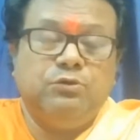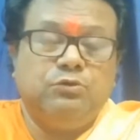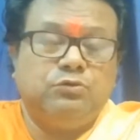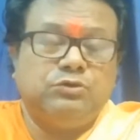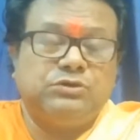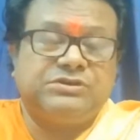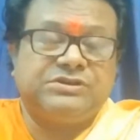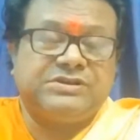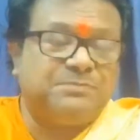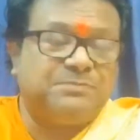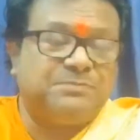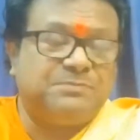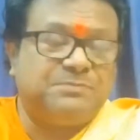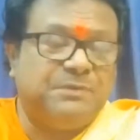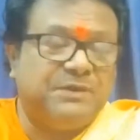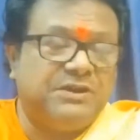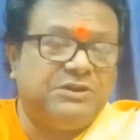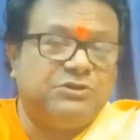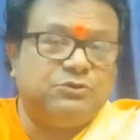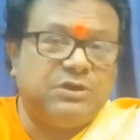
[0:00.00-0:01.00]
start a
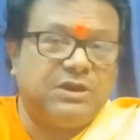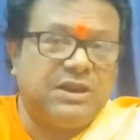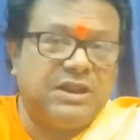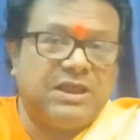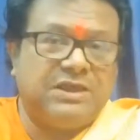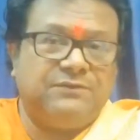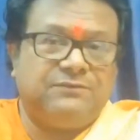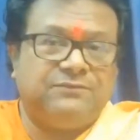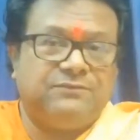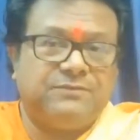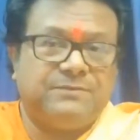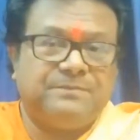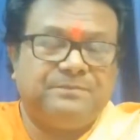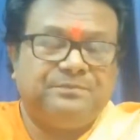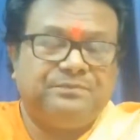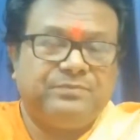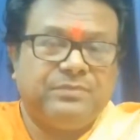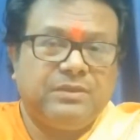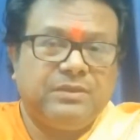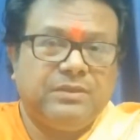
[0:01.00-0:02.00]
spiritual life,
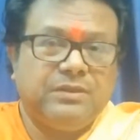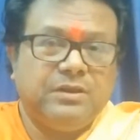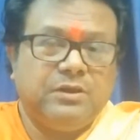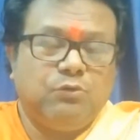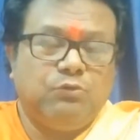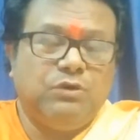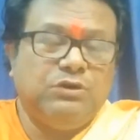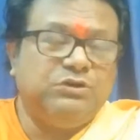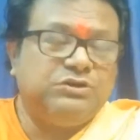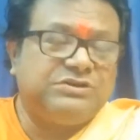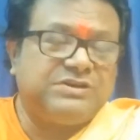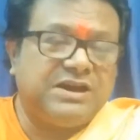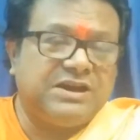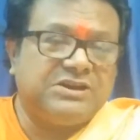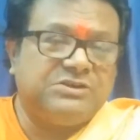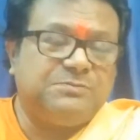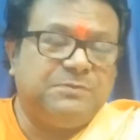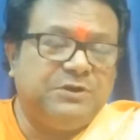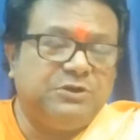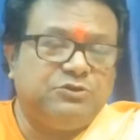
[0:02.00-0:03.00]

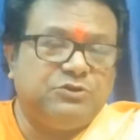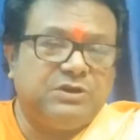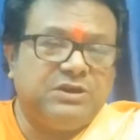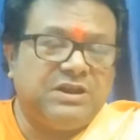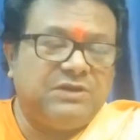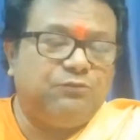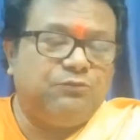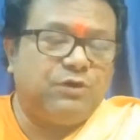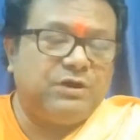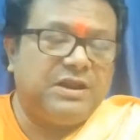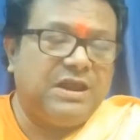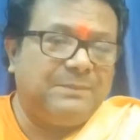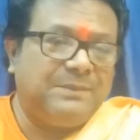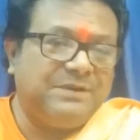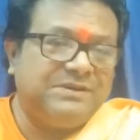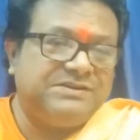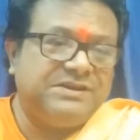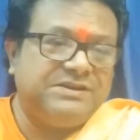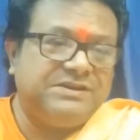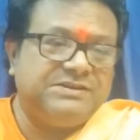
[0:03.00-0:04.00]
what
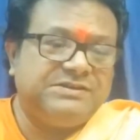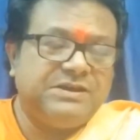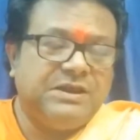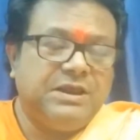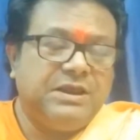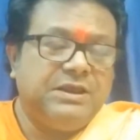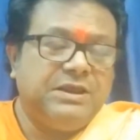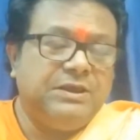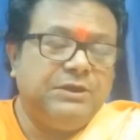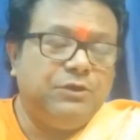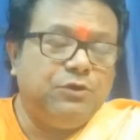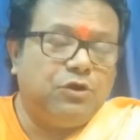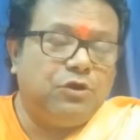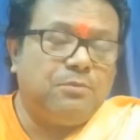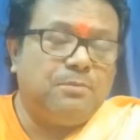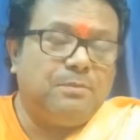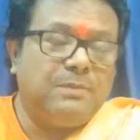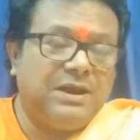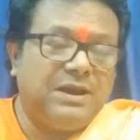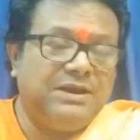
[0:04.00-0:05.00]
happens is your
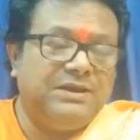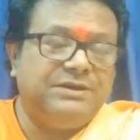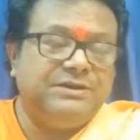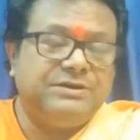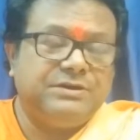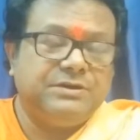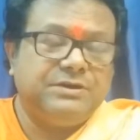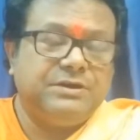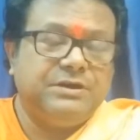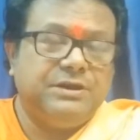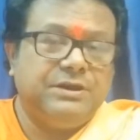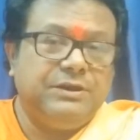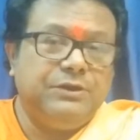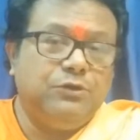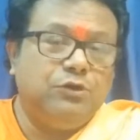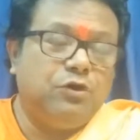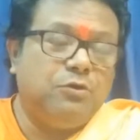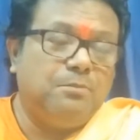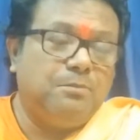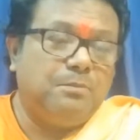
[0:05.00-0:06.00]
mind
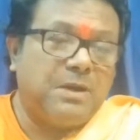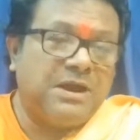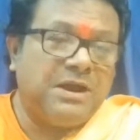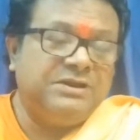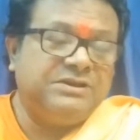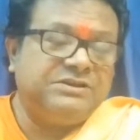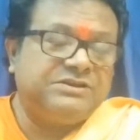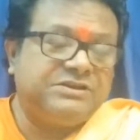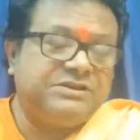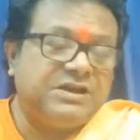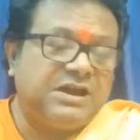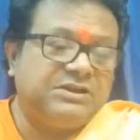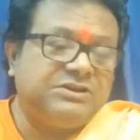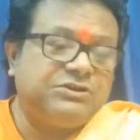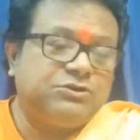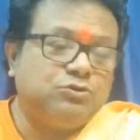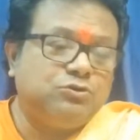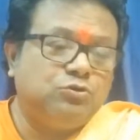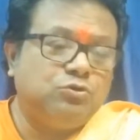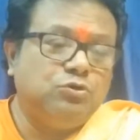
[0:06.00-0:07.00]
starts
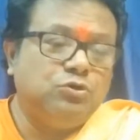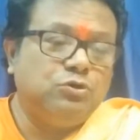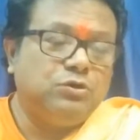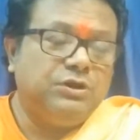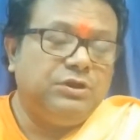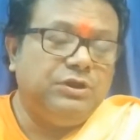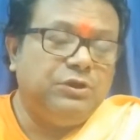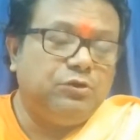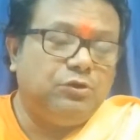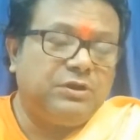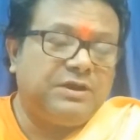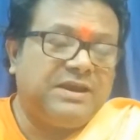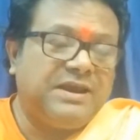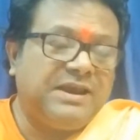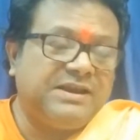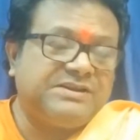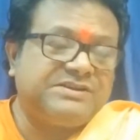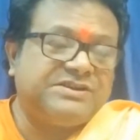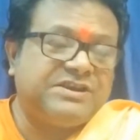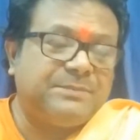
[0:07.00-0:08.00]
to
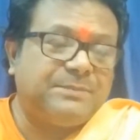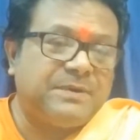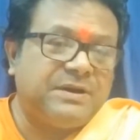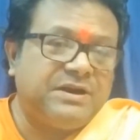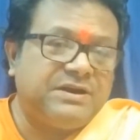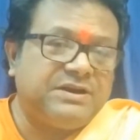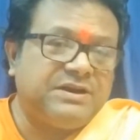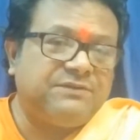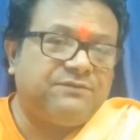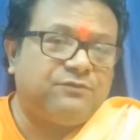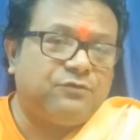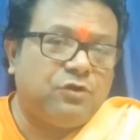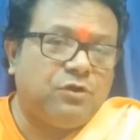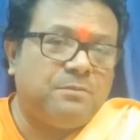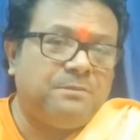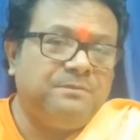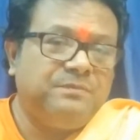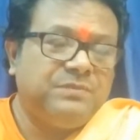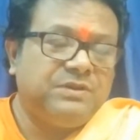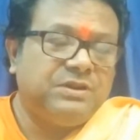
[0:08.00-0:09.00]
get separated
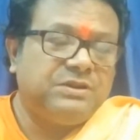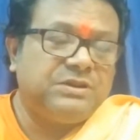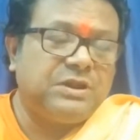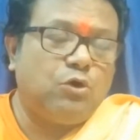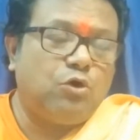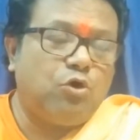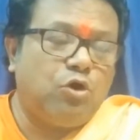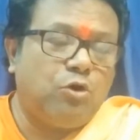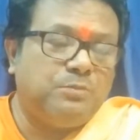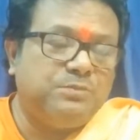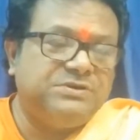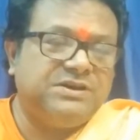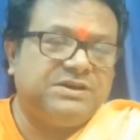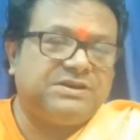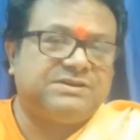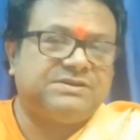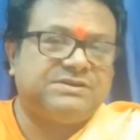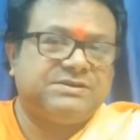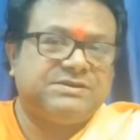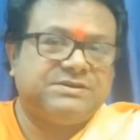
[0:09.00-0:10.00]
from the
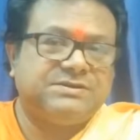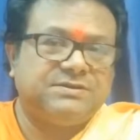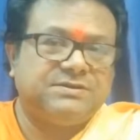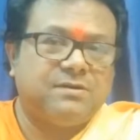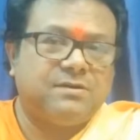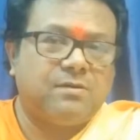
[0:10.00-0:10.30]
objects.